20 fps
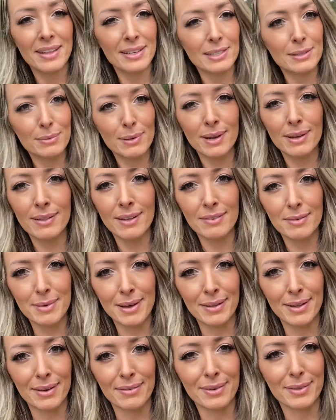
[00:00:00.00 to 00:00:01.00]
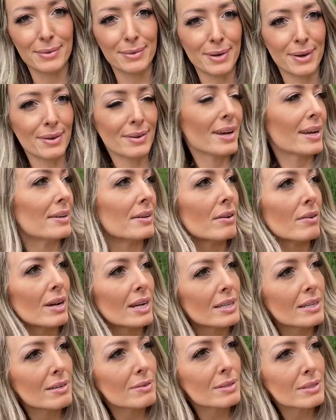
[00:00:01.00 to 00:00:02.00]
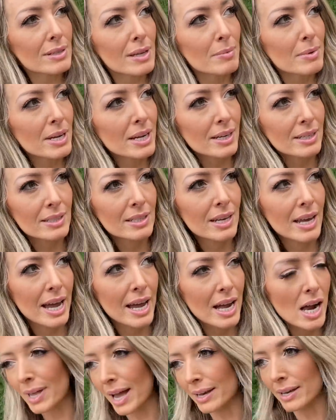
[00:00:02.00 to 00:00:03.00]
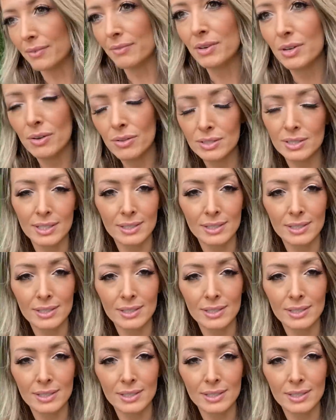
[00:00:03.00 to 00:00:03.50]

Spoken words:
This is what I love about life on the road. I had no idea I was coming here today. I didn't even know this